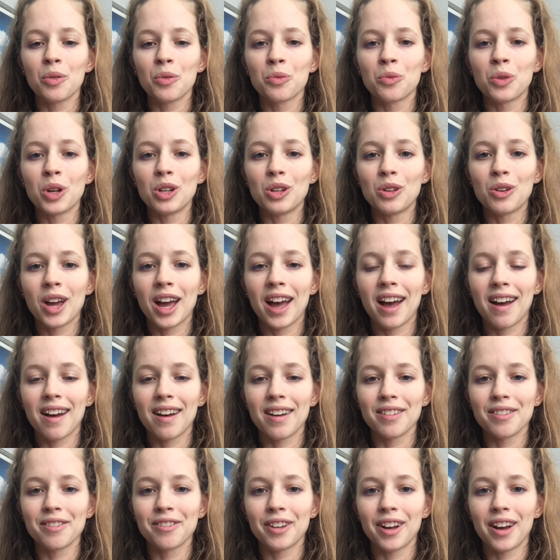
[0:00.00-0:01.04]
when you
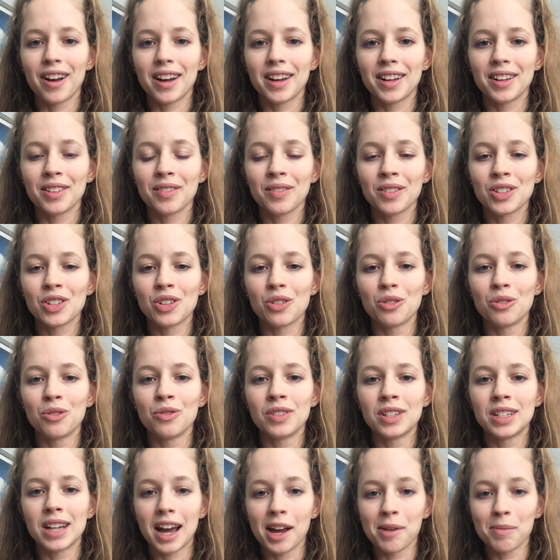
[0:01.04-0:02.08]
have, so
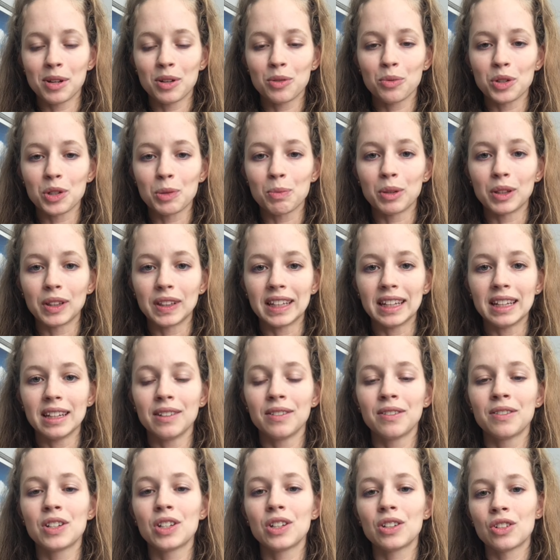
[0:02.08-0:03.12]
diamond was
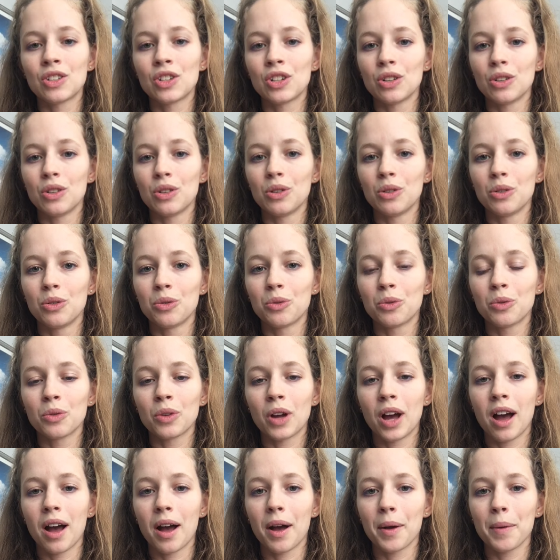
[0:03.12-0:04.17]
believed to,
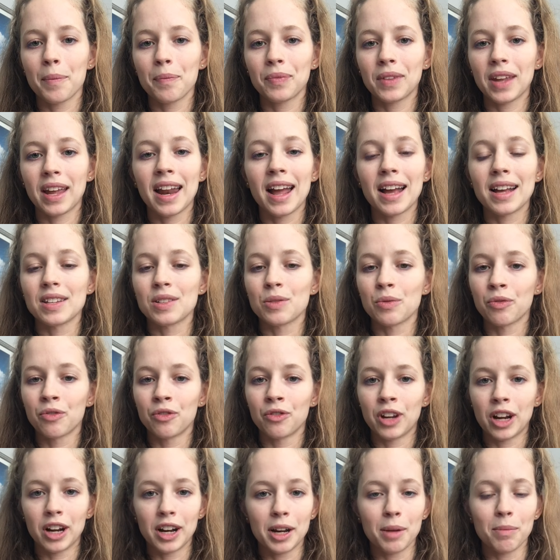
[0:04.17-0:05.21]
it has
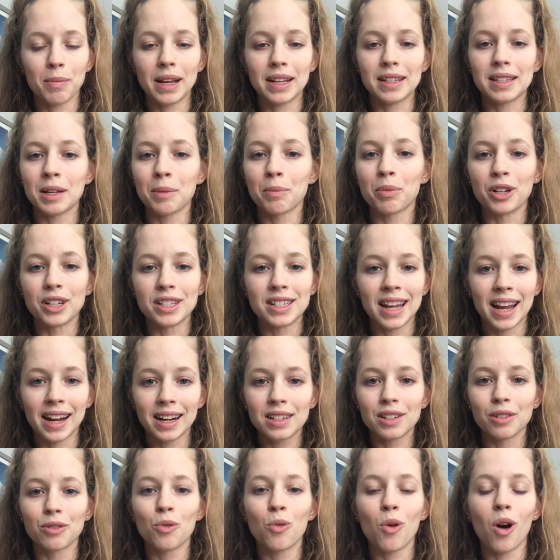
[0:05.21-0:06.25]
very amazing
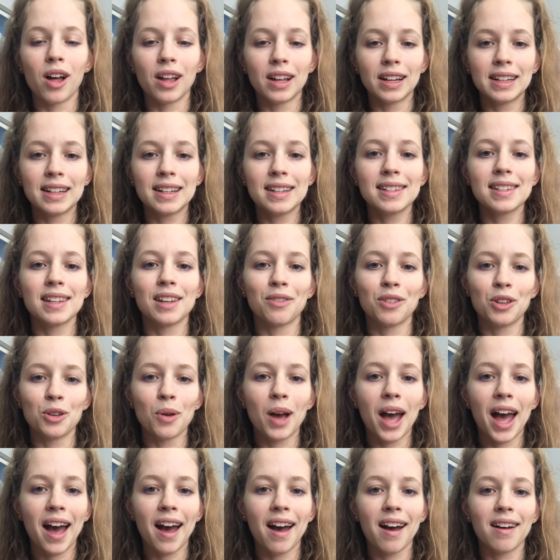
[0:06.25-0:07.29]
protective qualities if you
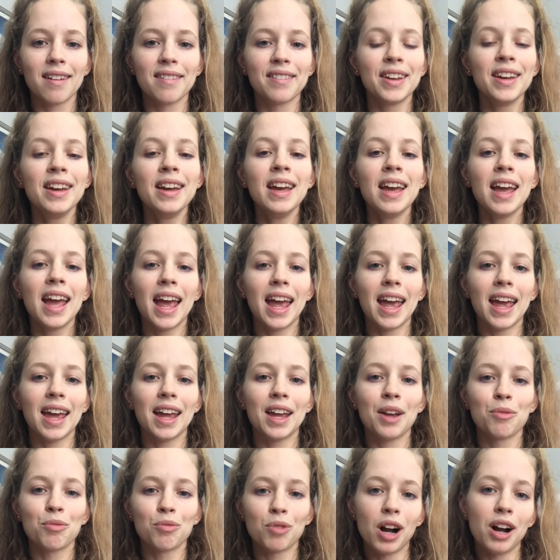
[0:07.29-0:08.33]
have
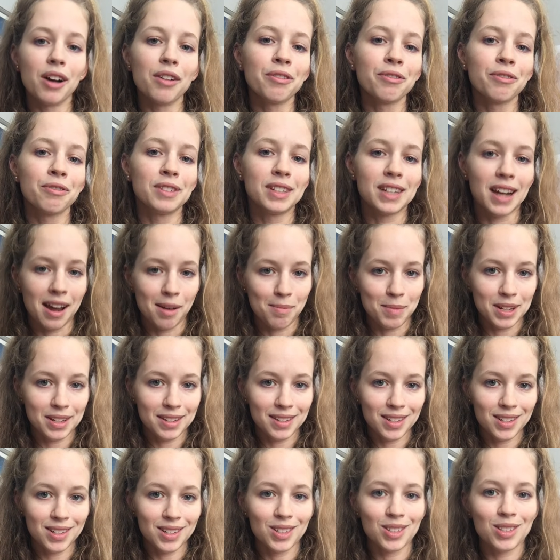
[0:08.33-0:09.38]
a rough
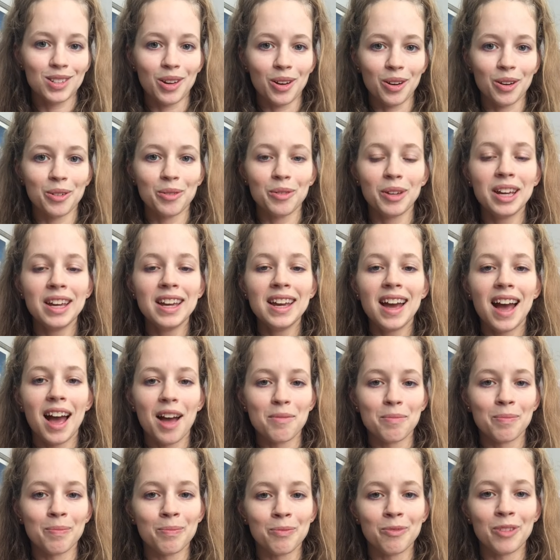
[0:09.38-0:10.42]
diamond. So
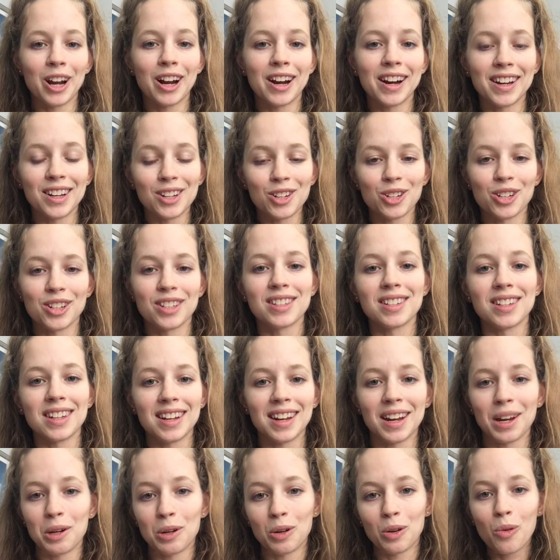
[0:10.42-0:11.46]
I'm very interested
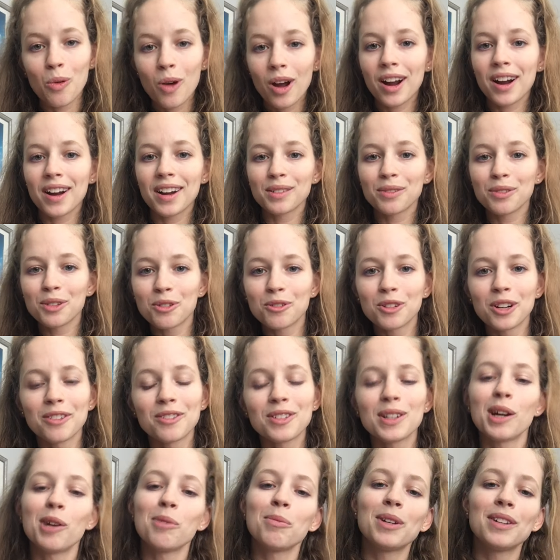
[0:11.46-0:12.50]
in acquiring a few rough
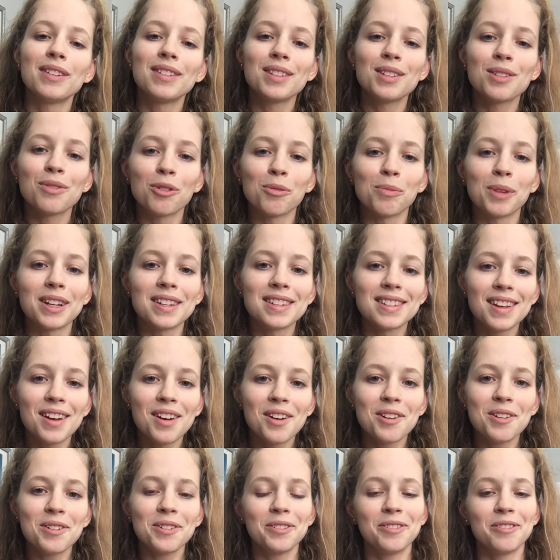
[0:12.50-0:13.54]
diamonds for
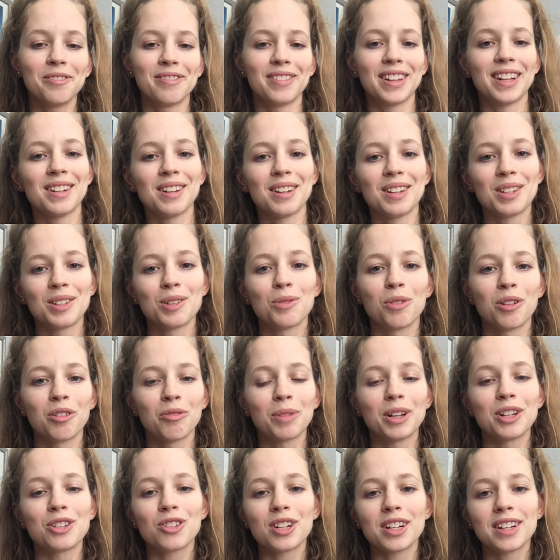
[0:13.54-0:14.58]
myself. That is one of
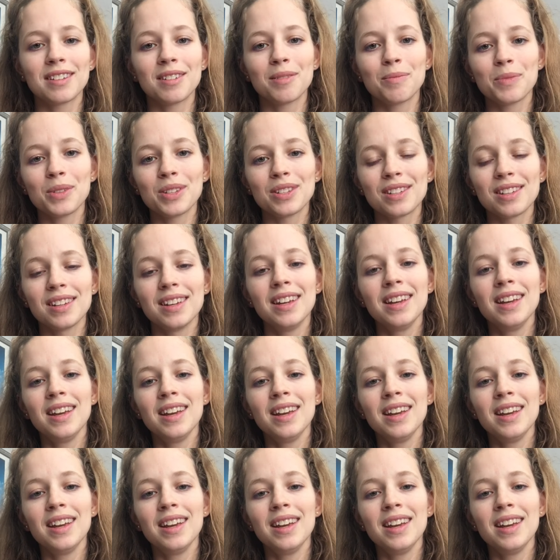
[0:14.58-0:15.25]
my dreams,